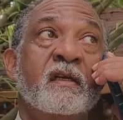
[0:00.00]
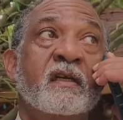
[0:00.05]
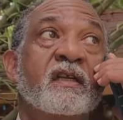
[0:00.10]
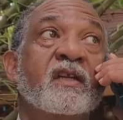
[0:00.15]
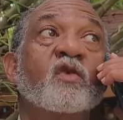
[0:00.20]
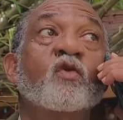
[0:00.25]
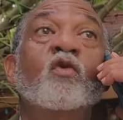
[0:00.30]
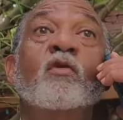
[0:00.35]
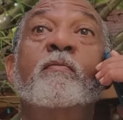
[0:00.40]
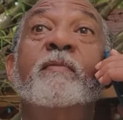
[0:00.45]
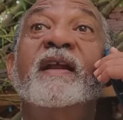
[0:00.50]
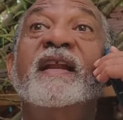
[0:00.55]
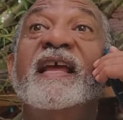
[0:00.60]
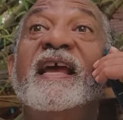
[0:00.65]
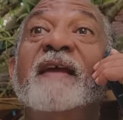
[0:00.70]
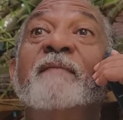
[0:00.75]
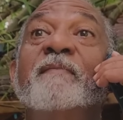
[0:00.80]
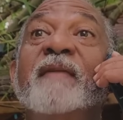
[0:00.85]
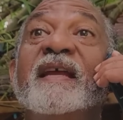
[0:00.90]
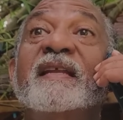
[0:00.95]
The woman
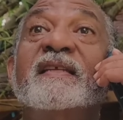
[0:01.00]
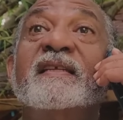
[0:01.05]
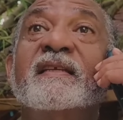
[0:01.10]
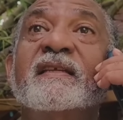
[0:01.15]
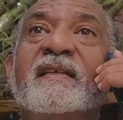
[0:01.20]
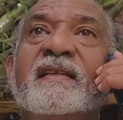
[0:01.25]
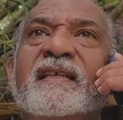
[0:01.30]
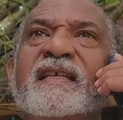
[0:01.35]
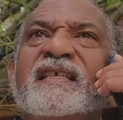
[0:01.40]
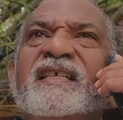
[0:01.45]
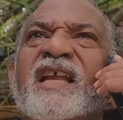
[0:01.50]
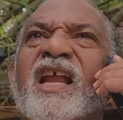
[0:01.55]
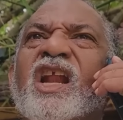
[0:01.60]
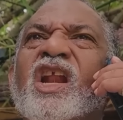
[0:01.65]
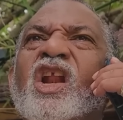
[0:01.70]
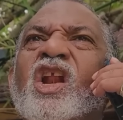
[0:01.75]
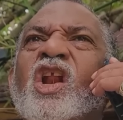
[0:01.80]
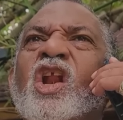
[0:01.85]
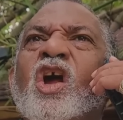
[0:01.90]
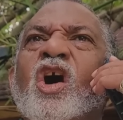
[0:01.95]
I met is a
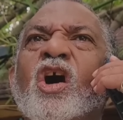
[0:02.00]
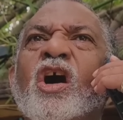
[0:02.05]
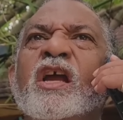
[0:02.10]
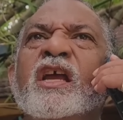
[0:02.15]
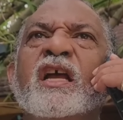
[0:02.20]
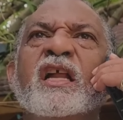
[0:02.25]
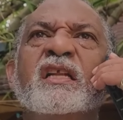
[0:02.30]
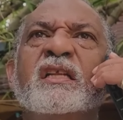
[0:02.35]
loyal,